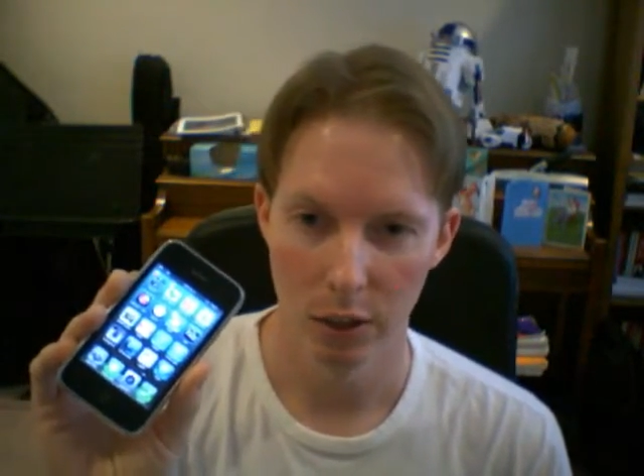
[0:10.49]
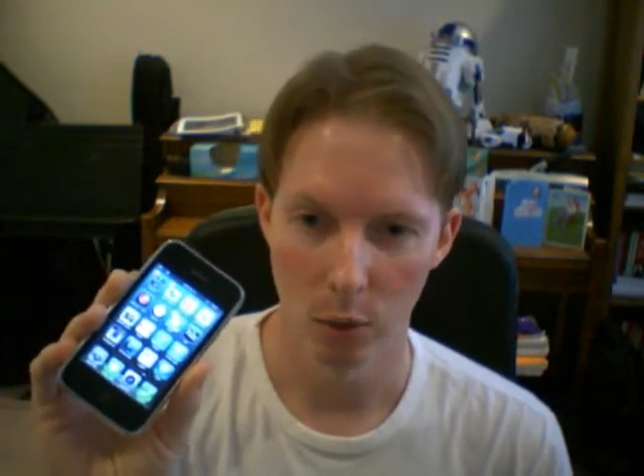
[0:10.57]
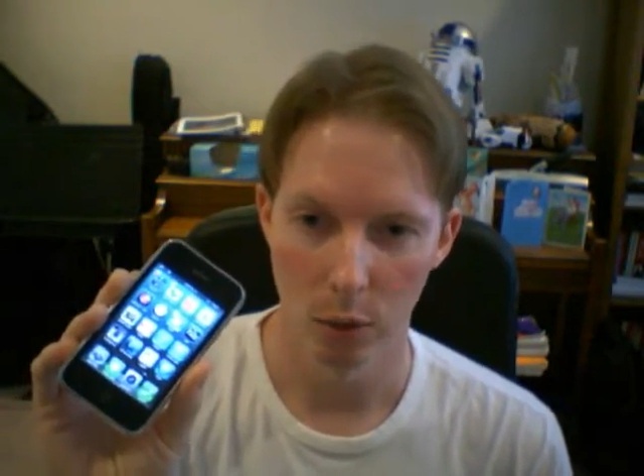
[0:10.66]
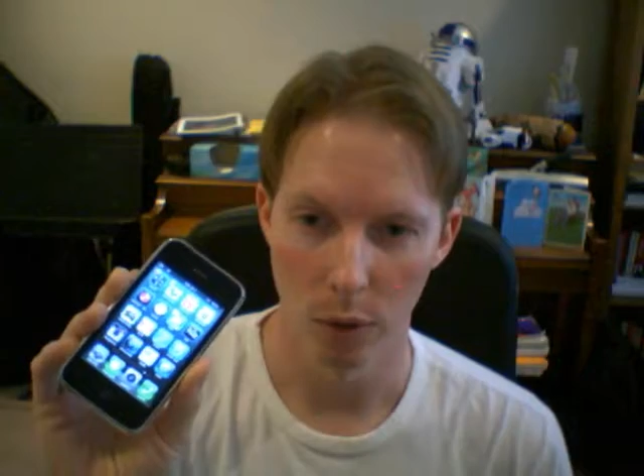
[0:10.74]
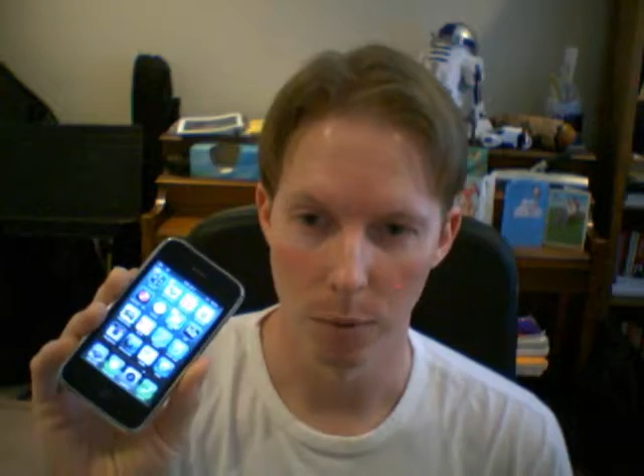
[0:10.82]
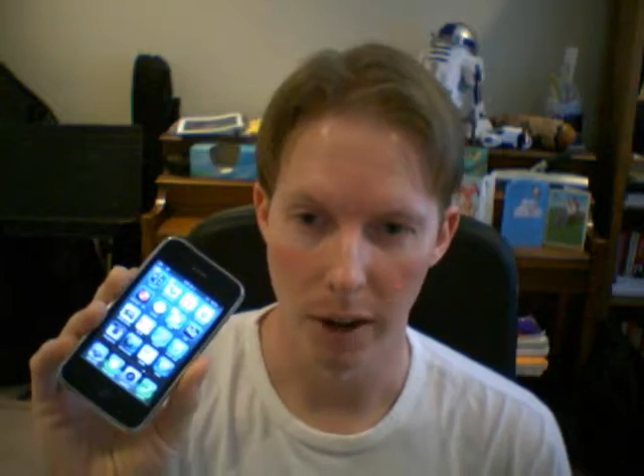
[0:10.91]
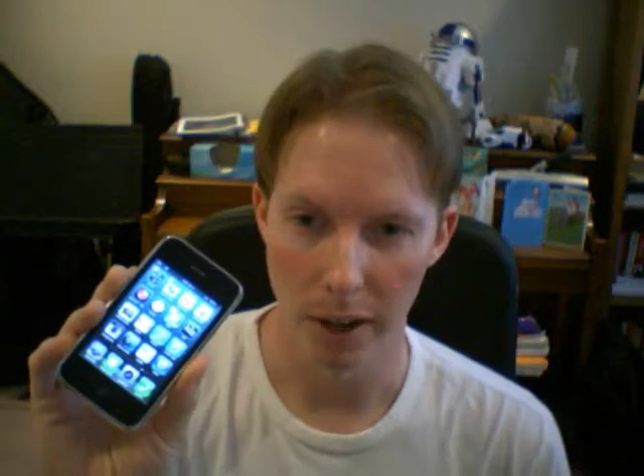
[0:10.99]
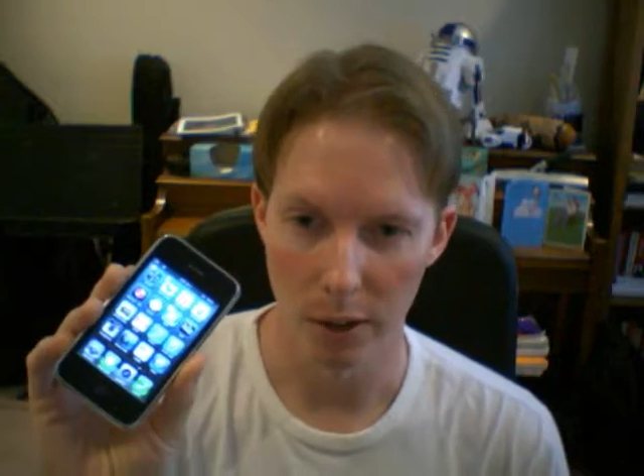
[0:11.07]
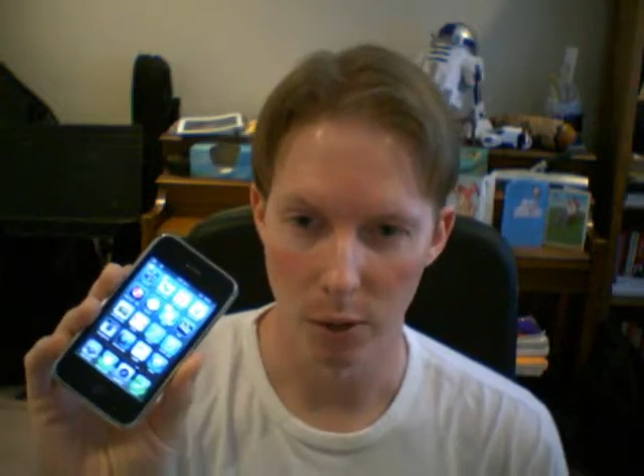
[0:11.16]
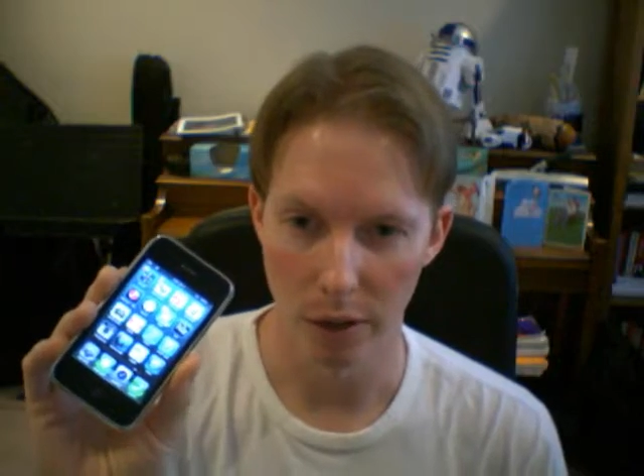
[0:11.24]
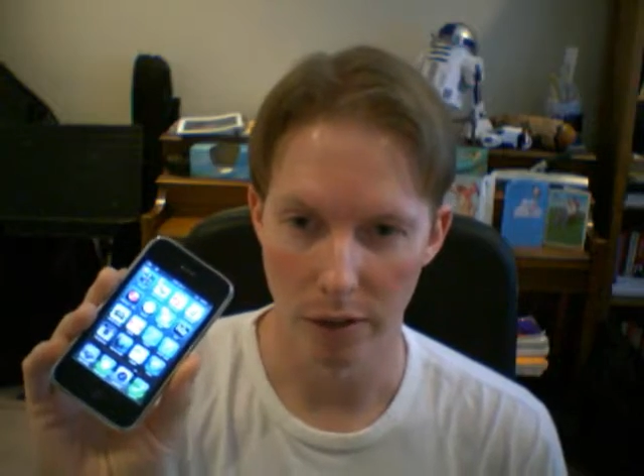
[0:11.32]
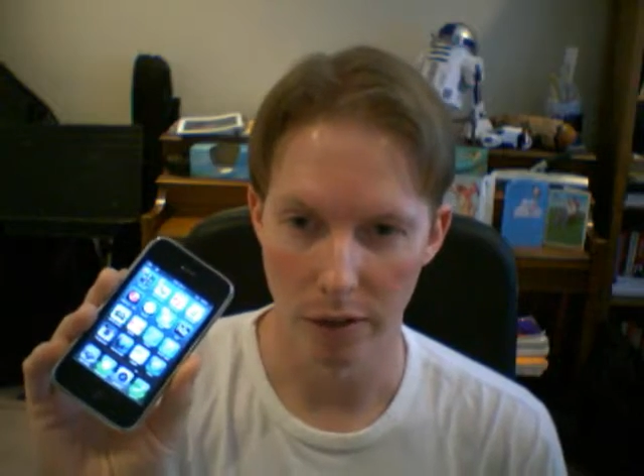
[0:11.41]
one of my
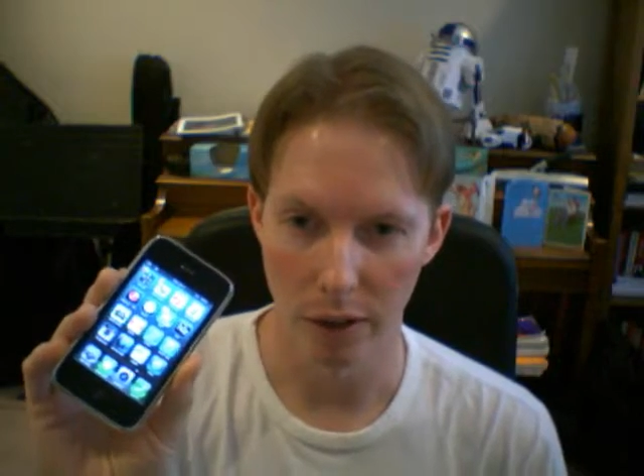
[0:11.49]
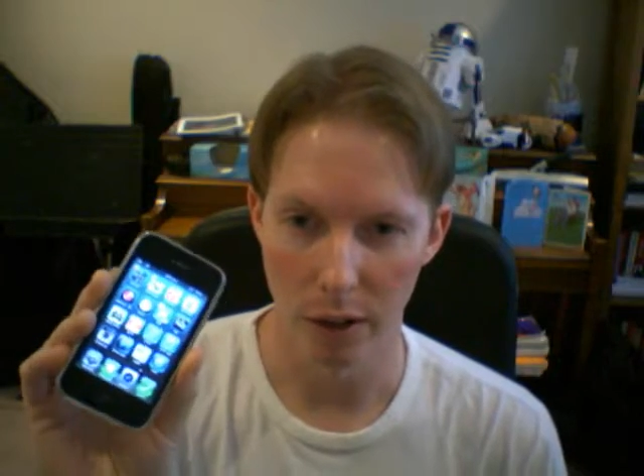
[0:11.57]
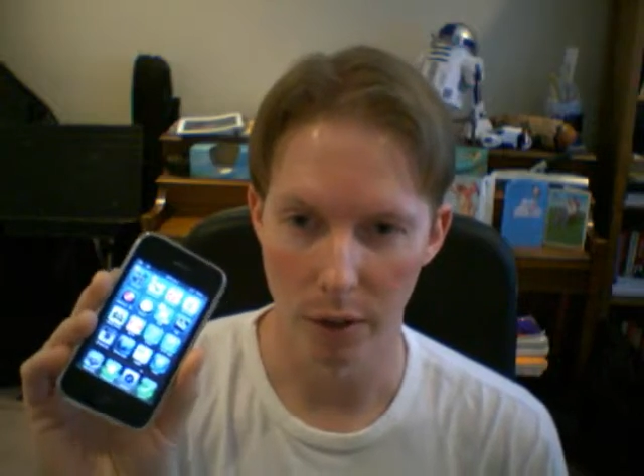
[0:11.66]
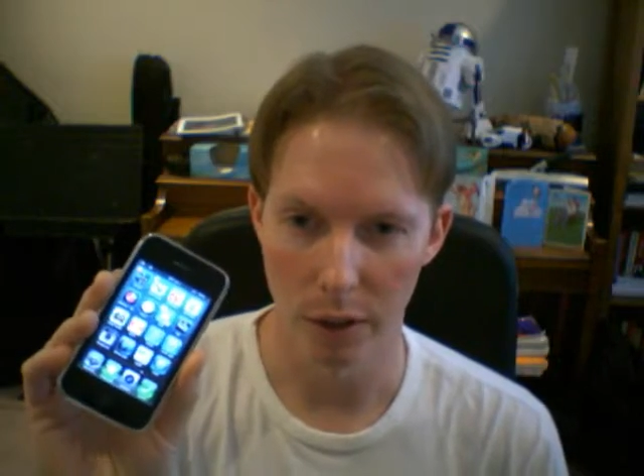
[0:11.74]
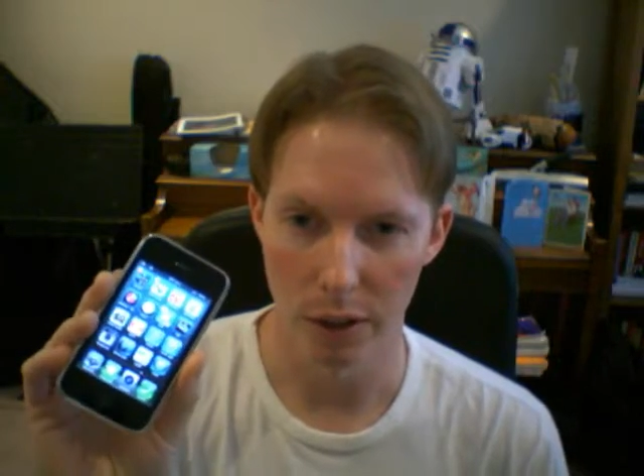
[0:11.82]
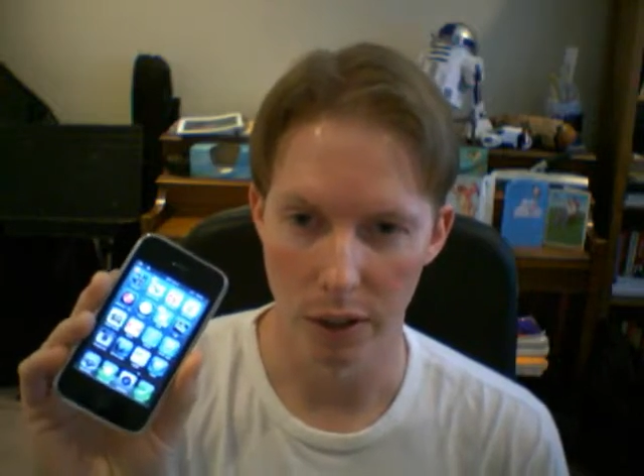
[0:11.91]
Twitter followers,